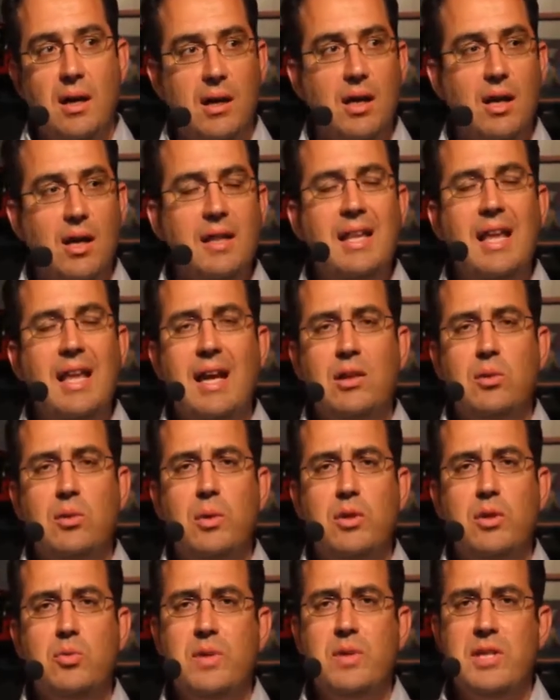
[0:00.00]
contact
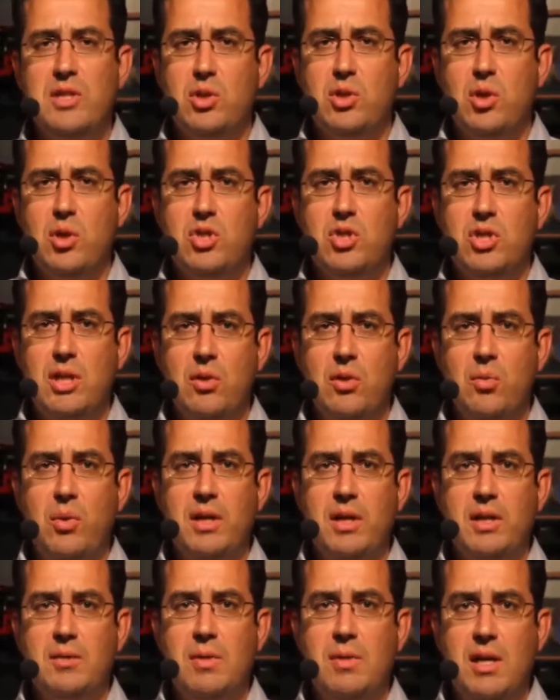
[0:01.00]
with research and
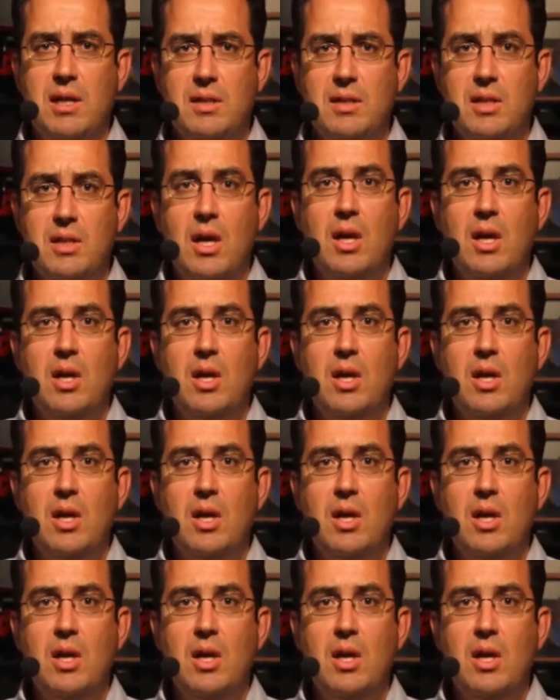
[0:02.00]
what it means.